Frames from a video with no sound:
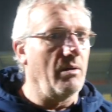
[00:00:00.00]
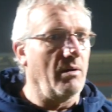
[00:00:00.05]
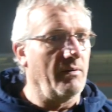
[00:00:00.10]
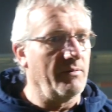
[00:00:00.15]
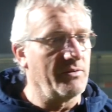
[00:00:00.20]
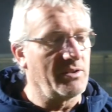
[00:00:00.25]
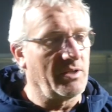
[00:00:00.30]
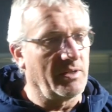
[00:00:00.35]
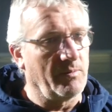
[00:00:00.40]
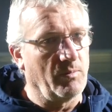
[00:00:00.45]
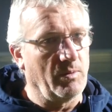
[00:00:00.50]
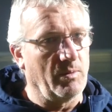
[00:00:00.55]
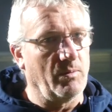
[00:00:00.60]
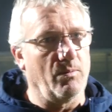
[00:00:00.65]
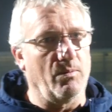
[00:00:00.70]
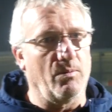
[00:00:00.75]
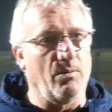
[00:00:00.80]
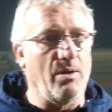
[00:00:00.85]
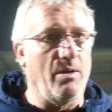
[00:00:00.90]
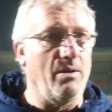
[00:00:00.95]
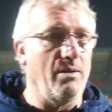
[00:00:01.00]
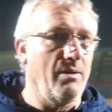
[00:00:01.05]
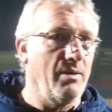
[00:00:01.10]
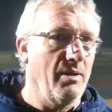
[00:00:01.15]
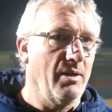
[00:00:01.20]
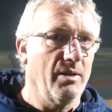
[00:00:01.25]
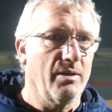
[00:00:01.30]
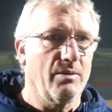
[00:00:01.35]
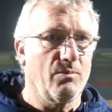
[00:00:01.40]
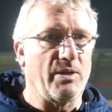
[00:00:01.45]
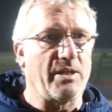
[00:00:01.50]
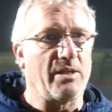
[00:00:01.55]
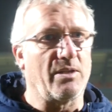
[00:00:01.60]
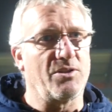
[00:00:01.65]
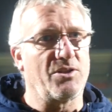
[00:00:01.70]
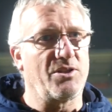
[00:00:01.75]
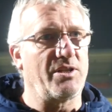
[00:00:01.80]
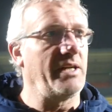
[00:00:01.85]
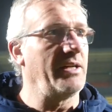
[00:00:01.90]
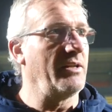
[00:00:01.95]
Obviously we
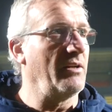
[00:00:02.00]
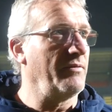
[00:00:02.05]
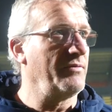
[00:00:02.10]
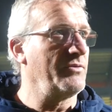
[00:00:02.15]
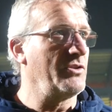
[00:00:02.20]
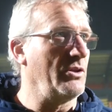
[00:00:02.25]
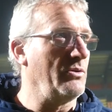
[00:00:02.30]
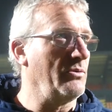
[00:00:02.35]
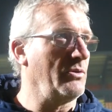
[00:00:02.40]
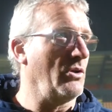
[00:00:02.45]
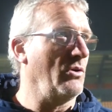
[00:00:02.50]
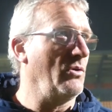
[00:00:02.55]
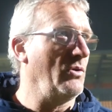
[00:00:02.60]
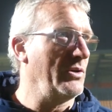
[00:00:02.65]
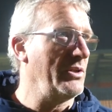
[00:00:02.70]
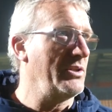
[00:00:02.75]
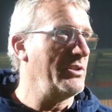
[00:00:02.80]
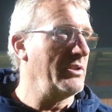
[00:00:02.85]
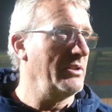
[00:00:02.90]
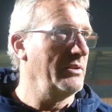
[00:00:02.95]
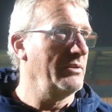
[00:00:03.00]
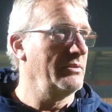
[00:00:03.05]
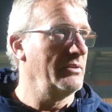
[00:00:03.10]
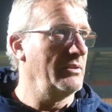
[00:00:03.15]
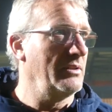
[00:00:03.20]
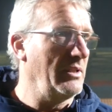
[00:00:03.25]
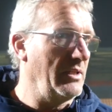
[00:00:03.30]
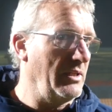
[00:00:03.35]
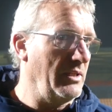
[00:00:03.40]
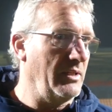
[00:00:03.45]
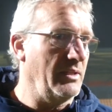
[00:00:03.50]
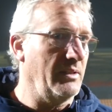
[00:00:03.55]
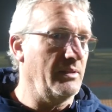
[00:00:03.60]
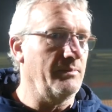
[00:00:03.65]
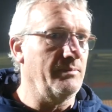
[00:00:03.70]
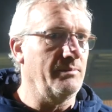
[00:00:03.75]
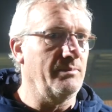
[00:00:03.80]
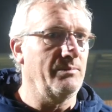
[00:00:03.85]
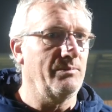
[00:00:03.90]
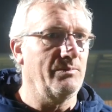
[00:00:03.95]
concede off 2 corners,
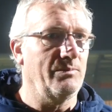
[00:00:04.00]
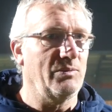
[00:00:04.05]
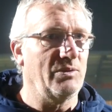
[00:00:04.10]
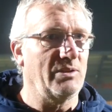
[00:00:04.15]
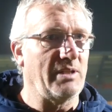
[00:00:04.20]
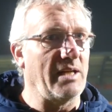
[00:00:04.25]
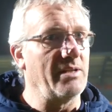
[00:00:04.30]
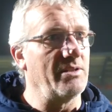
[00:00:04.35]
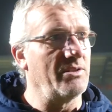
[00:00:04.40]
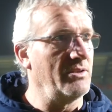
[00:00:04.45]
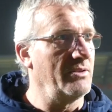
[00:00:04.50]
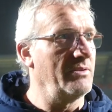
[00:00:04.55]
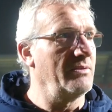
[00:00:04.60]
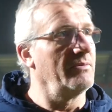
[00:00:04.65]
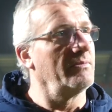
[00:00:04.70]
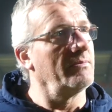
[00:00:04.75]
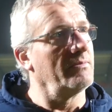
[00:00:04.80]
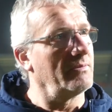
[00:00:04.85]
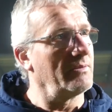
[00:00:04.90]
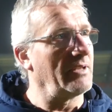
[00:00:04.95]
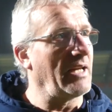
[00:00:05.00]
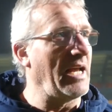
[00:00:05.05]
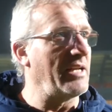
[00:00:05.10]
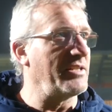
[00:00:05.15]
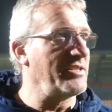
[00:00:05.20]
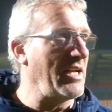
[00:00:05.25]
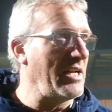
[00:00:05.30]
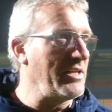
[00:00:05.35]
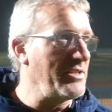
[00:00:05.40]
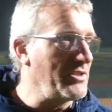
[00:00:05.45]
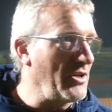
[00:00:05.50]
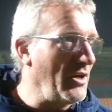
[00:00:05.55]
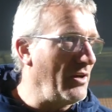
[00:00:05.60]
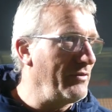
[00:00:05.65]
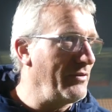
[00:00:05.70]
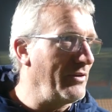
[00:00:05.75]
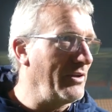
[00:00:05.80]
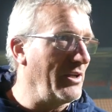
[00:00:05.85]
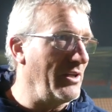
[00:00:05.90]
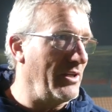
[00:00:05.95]
then get sent
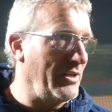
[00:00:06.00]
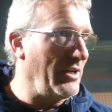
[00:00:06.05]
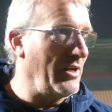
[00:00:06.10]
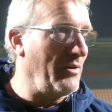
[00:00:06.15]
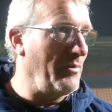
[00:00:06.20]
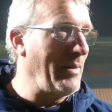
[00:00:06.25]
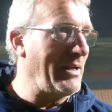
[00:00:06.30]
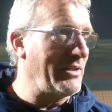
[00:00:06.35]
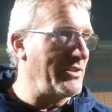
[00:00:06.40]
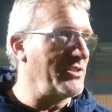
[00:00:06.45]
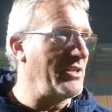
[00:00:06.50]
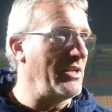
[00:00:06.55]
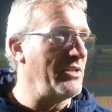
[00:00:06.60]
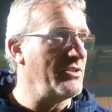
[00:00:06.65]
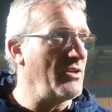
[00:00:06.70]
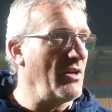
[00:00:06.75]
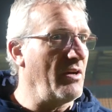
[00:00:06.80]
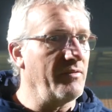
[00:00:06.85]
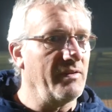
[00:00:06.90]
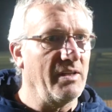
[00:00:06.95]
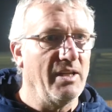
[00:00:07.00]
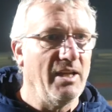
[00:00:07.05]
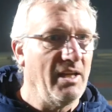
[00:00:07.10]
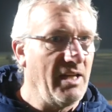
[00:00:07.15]
off. A man sent off.